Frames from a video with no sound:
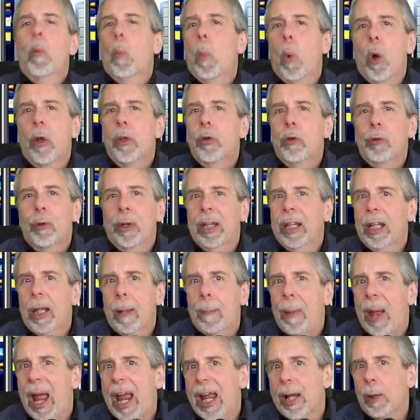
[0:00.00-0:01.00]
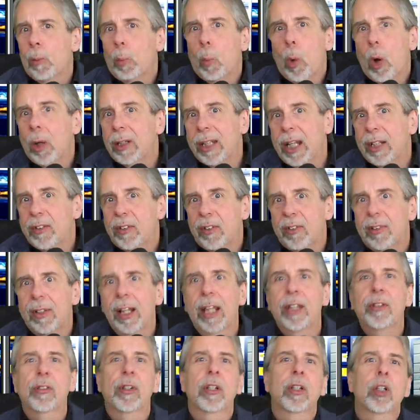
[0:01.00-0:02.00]
wondering about what
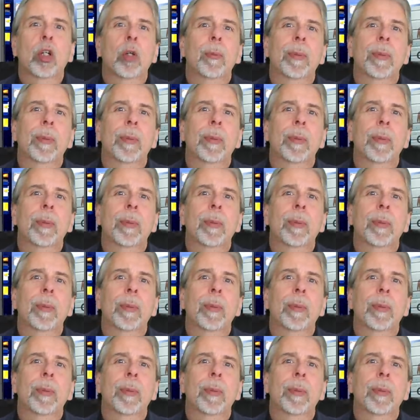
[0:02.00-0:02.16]
legislation